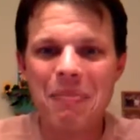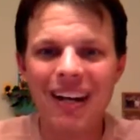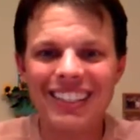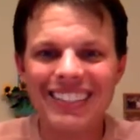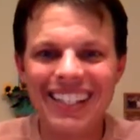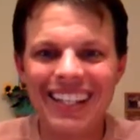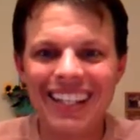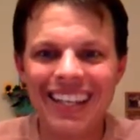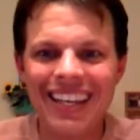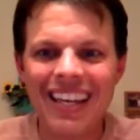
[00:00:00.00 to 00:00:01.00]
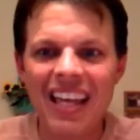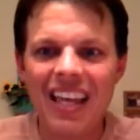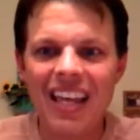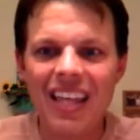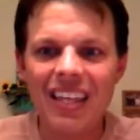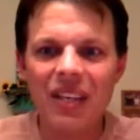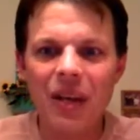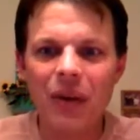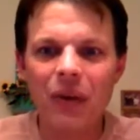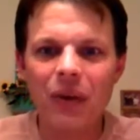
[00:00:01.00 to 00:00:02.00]
But you
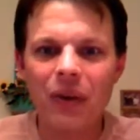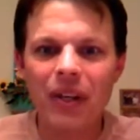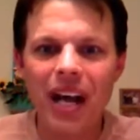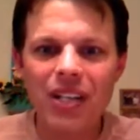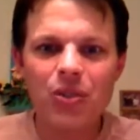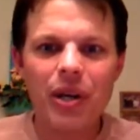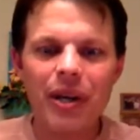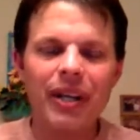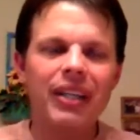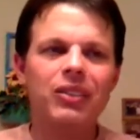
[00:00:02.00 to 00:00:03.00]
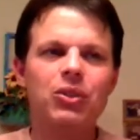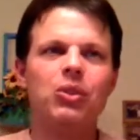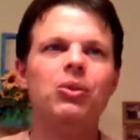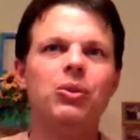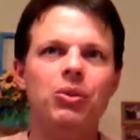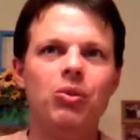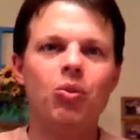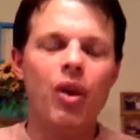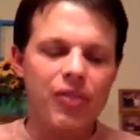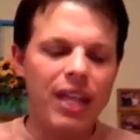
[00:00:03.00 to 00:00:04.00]
know, contrary to
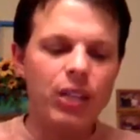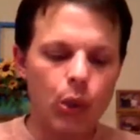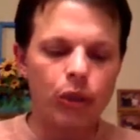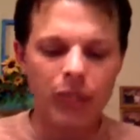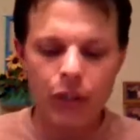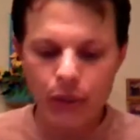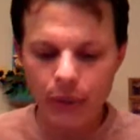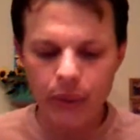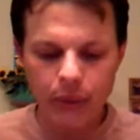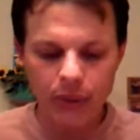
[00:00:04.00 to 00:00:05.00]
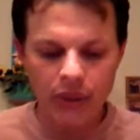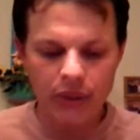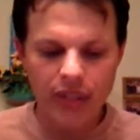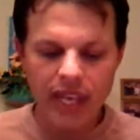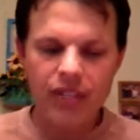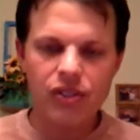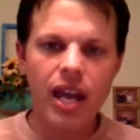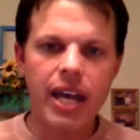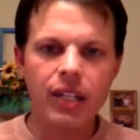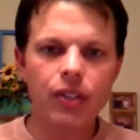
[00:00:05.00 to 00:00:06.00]
what they know to be true, they
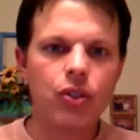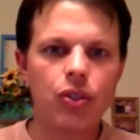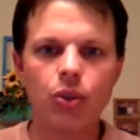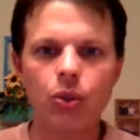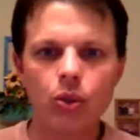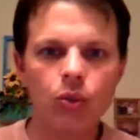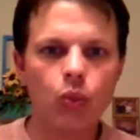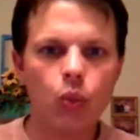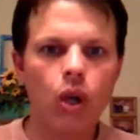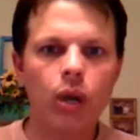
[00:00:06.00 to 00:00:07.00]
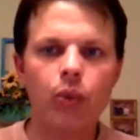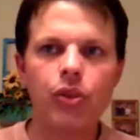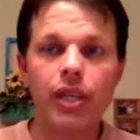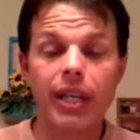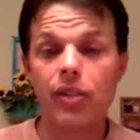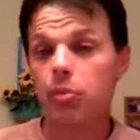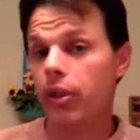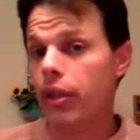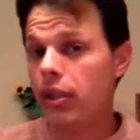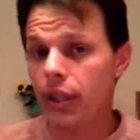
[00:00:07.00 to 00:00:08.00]
decided to do what was, I guess,
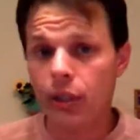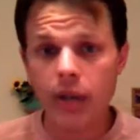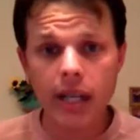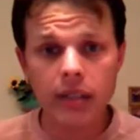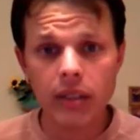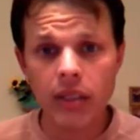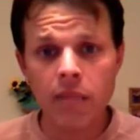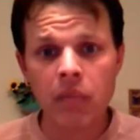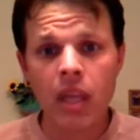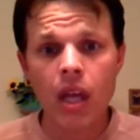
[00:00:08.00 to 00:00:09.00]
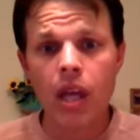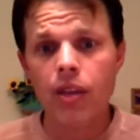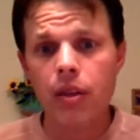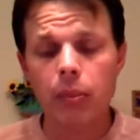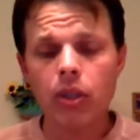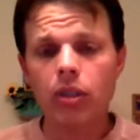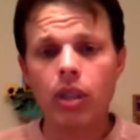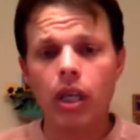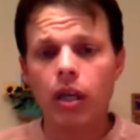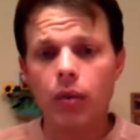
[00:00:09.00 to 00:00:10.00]
politically correct. The book,
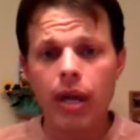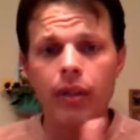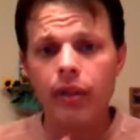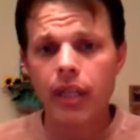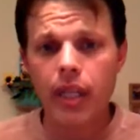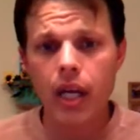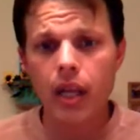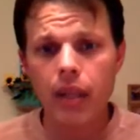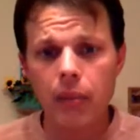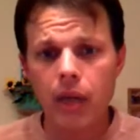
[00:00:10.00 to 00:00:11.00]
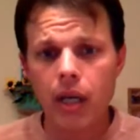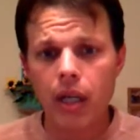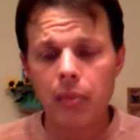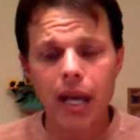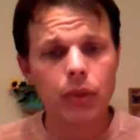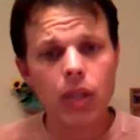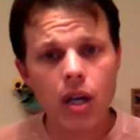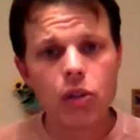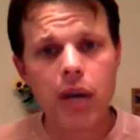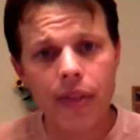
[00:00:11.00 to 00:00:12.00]
the Bible
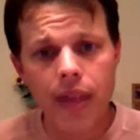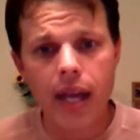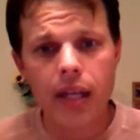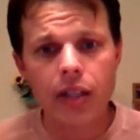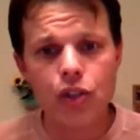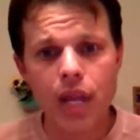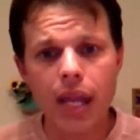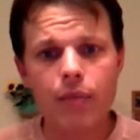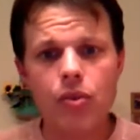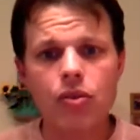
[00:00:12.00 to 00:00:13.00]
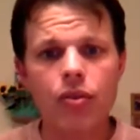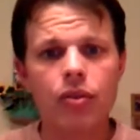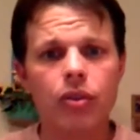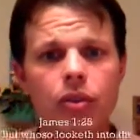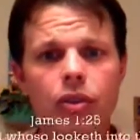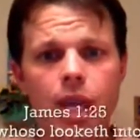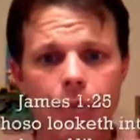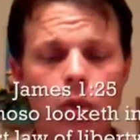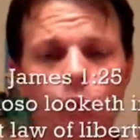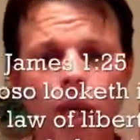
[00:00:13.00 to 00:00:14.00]
talks about that in James chapter